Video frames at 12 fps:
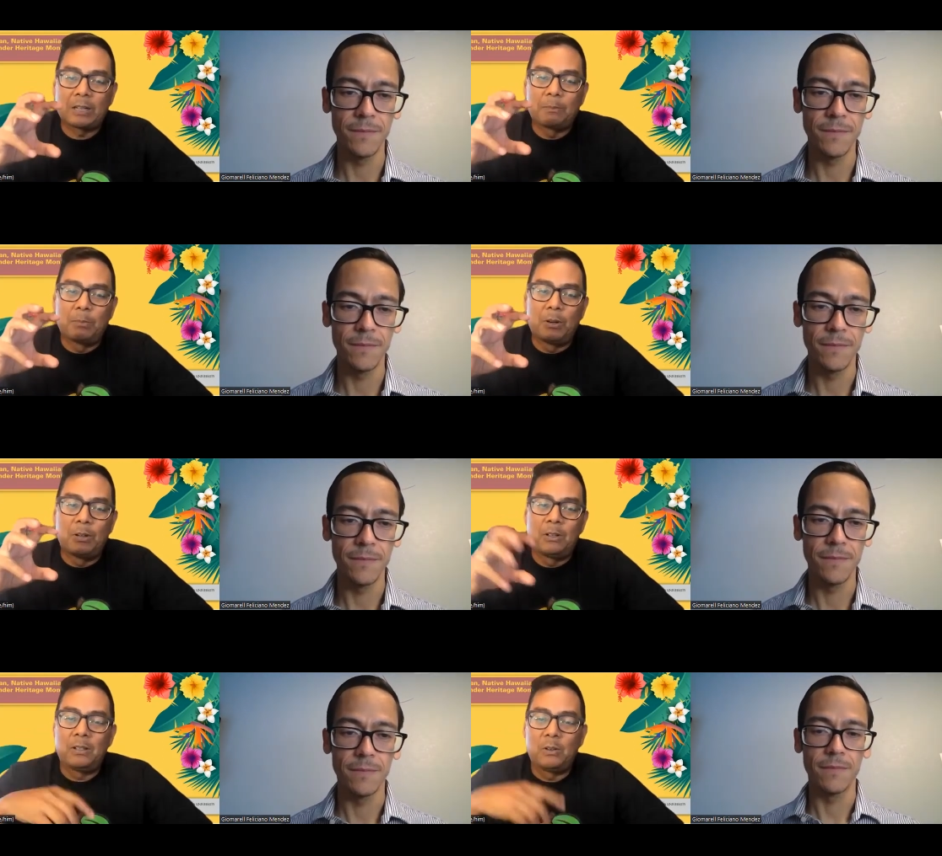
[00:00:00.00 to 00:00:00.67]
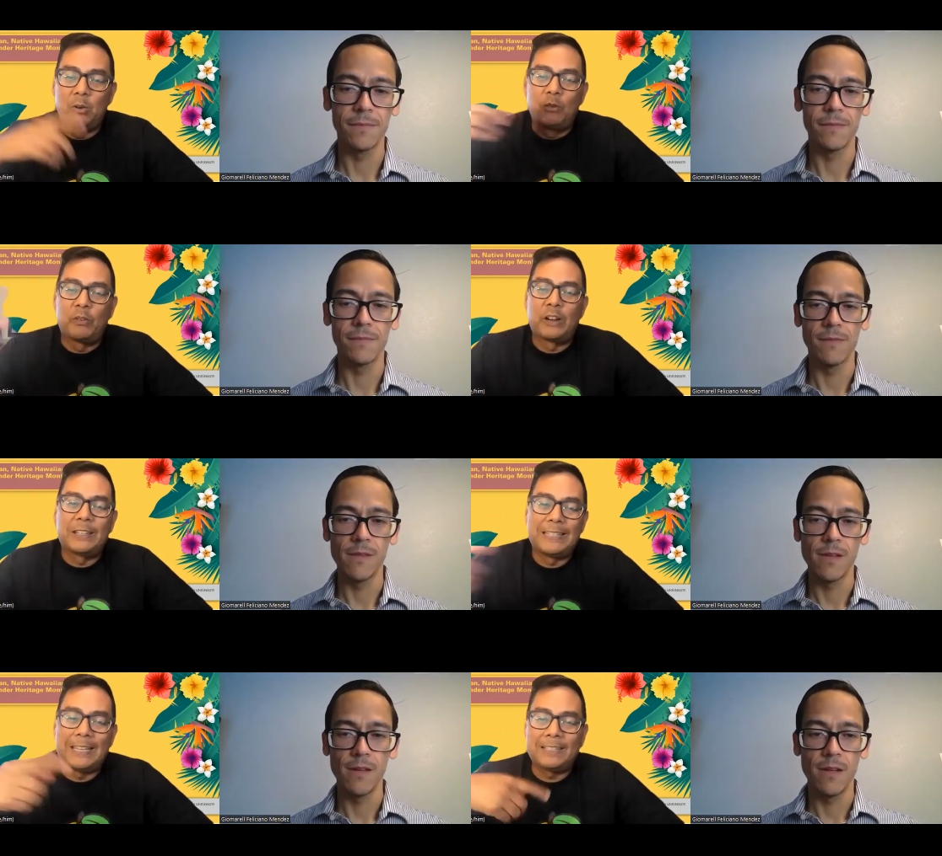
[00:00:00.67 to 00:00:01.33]
Speaker 1: ball over a
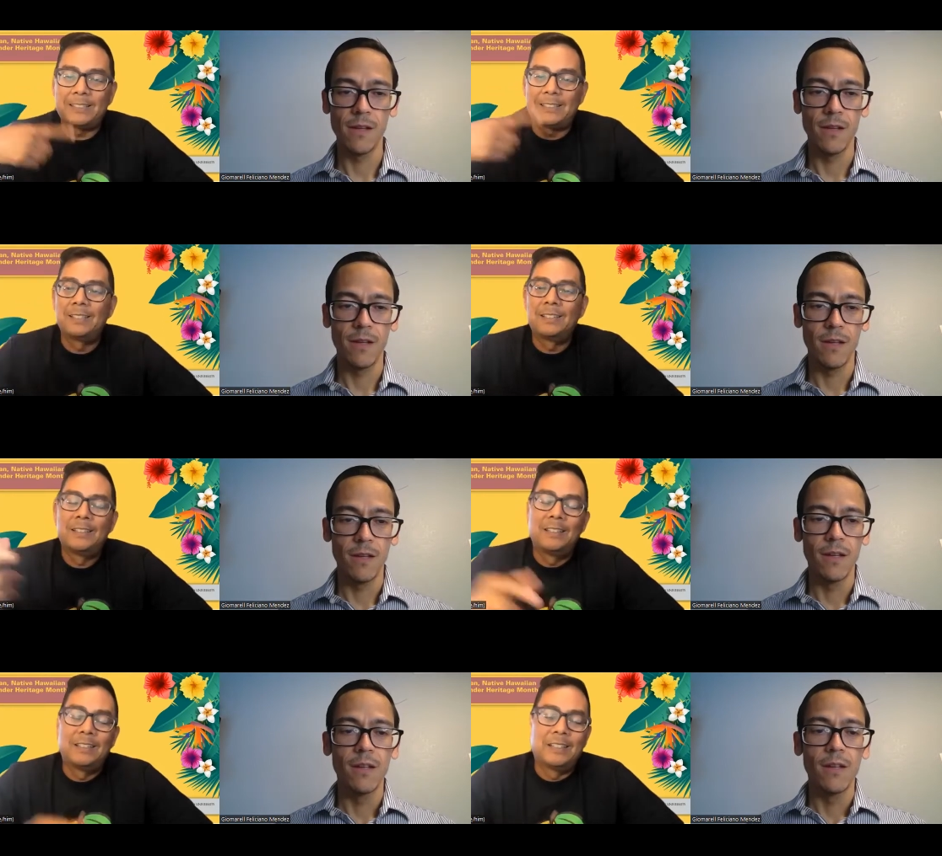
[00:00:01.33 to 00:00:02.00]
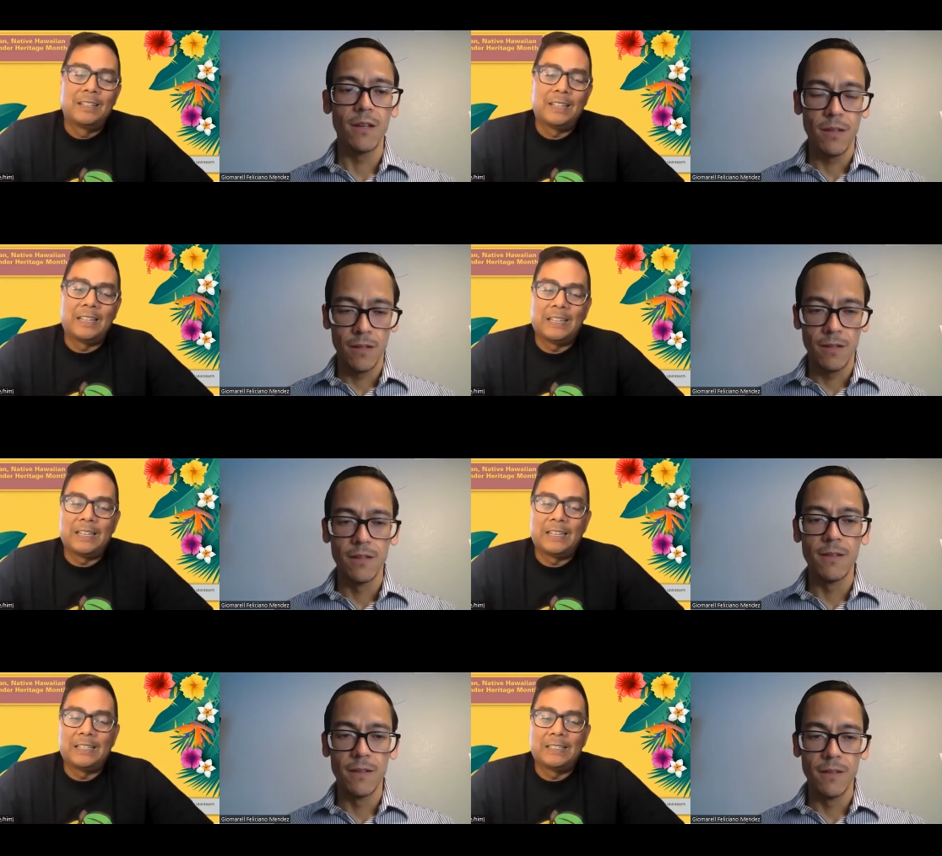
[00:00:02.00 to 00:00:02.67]
net
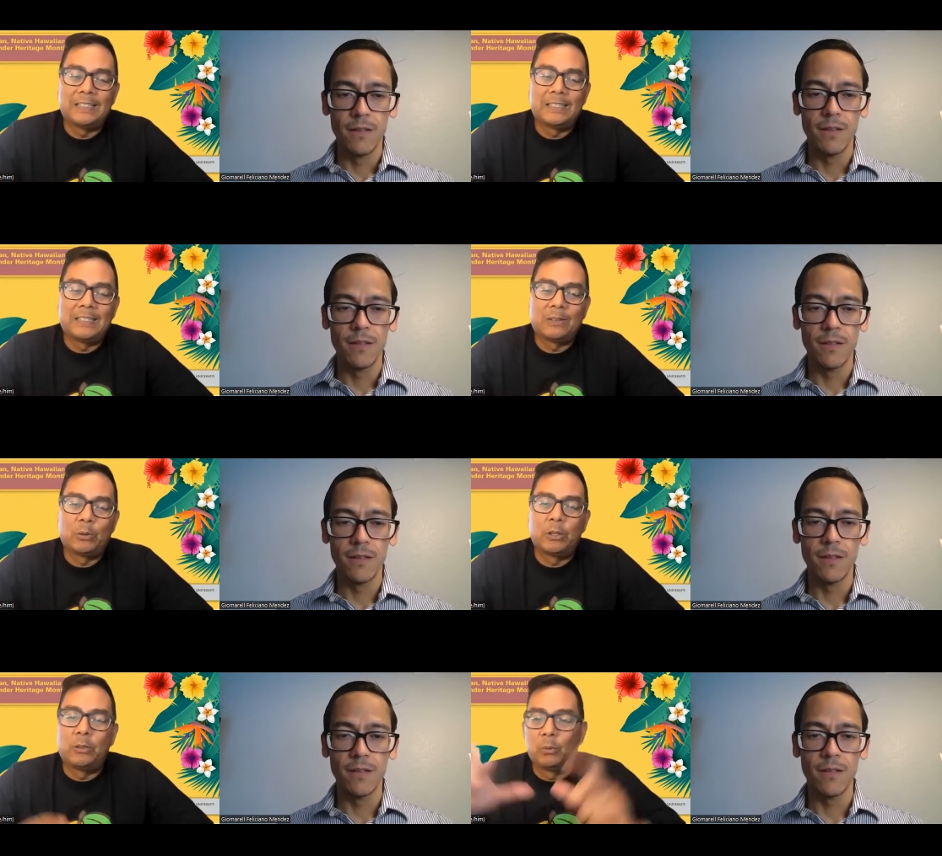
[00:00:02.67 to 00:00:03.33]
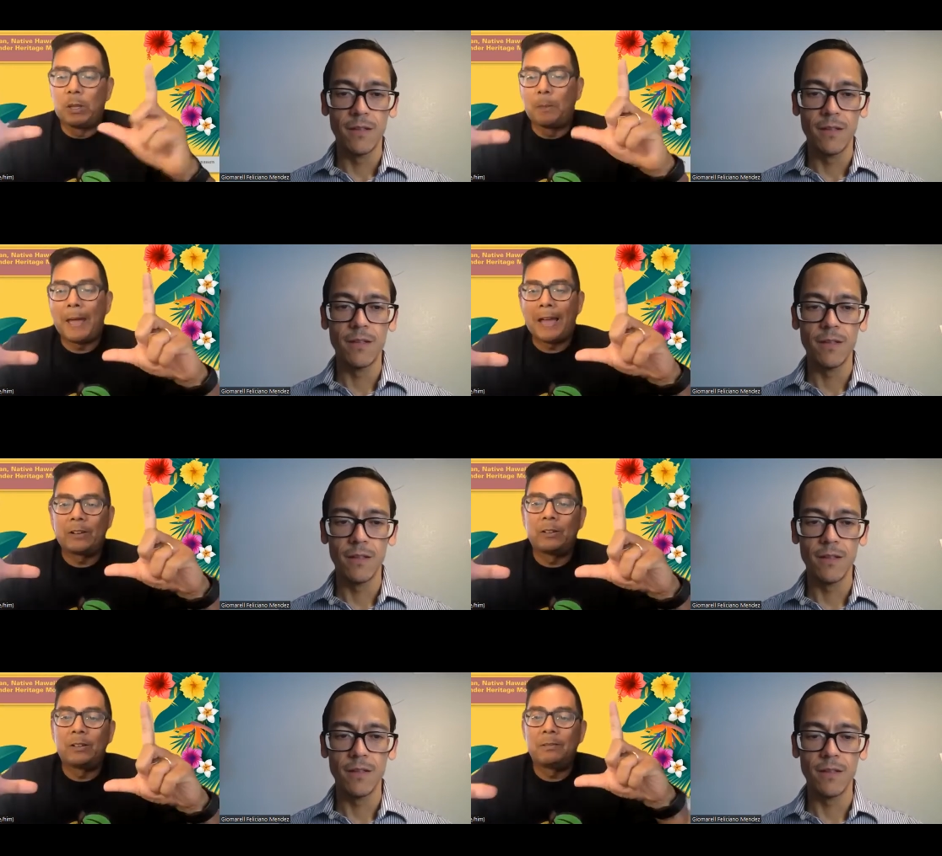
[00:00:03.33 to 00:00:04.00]
and uh, with, with a
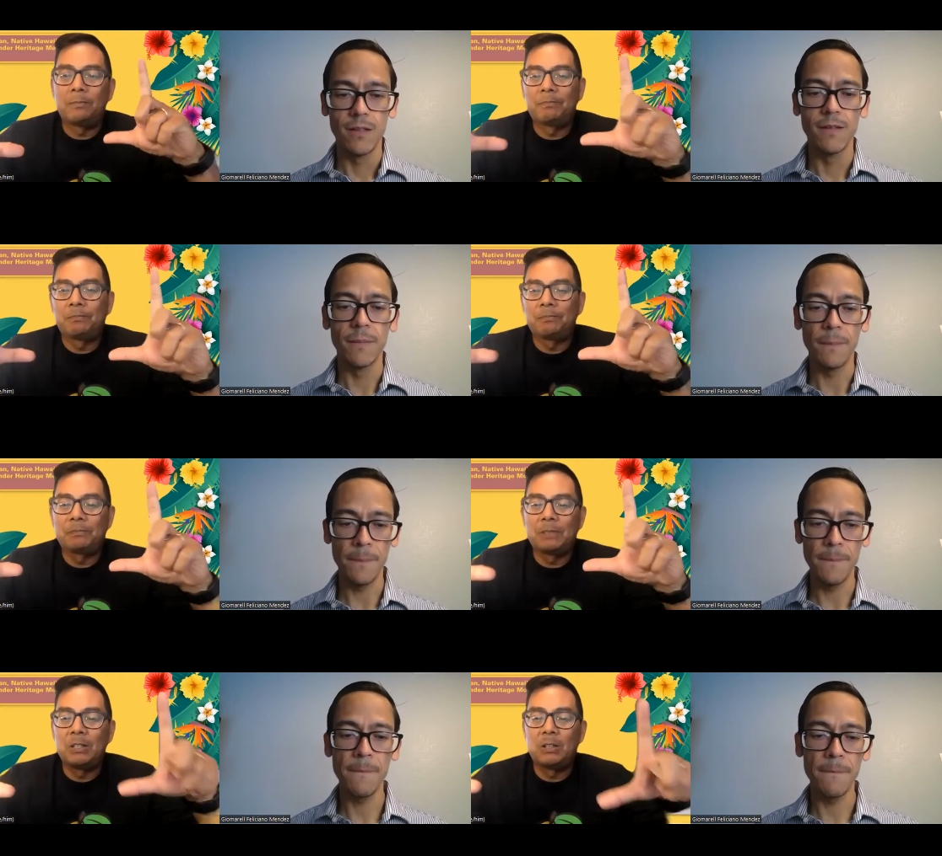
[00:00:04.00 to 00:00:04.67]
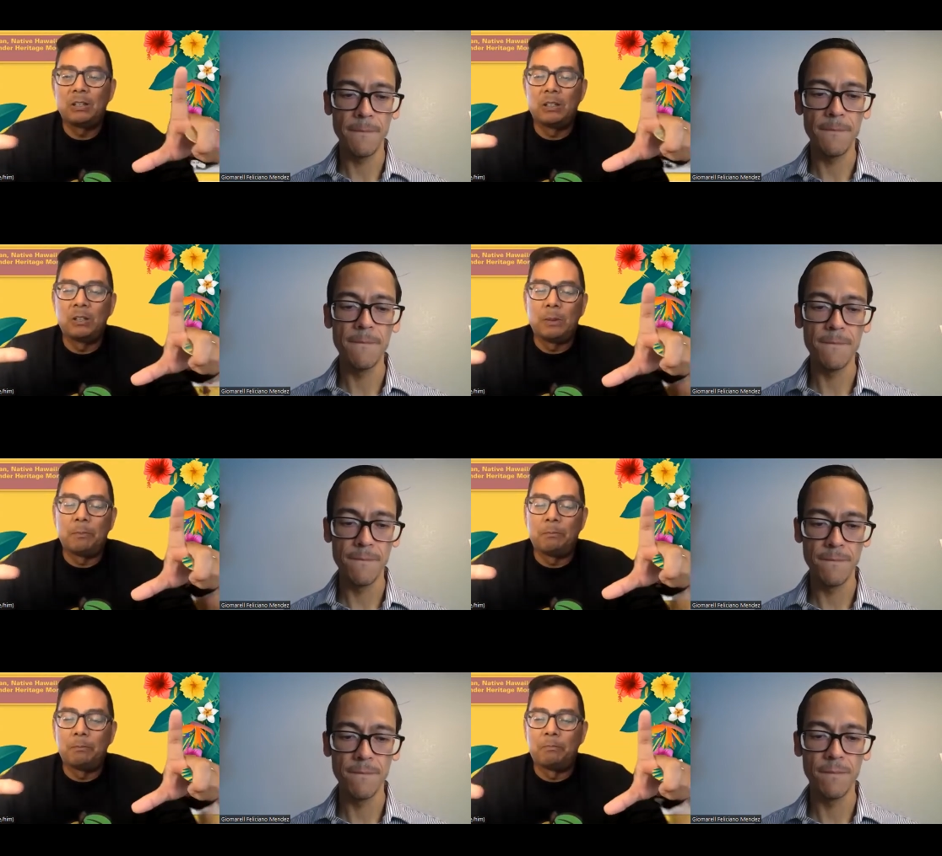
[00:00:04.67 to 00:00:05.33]
paddle you know, mm-hmm. a little bit
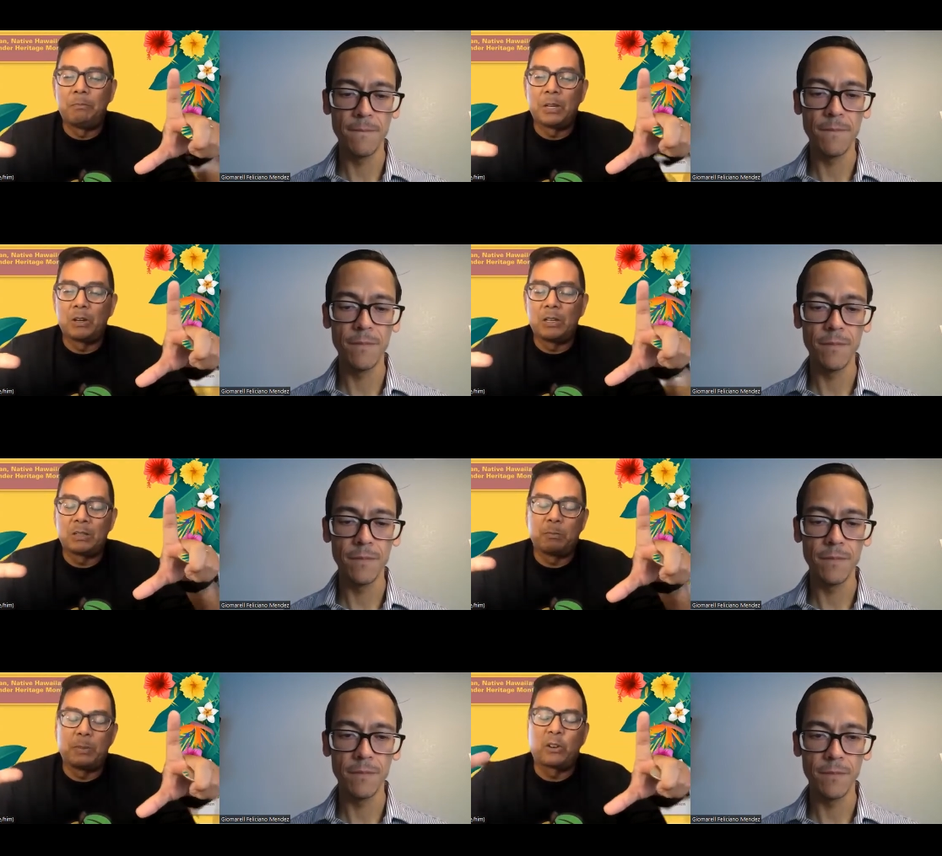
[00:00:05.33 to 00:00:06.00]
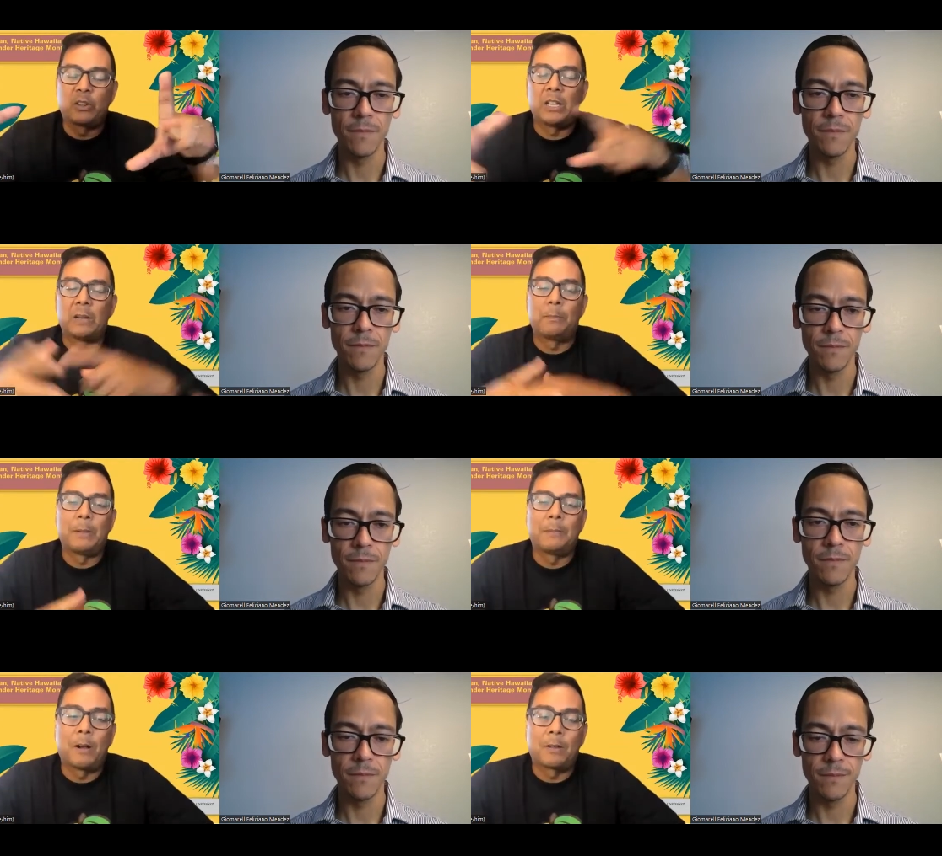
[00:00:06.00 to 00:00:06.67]
big. It's bigger than a
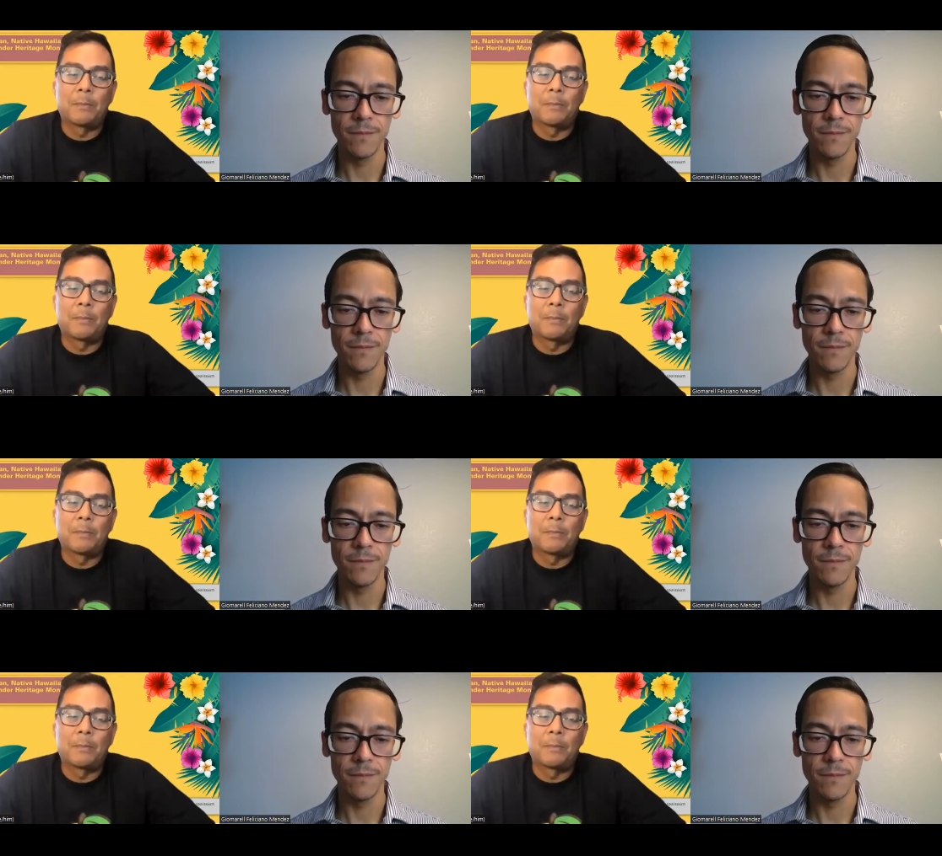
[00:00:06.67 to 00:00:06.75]
ping pong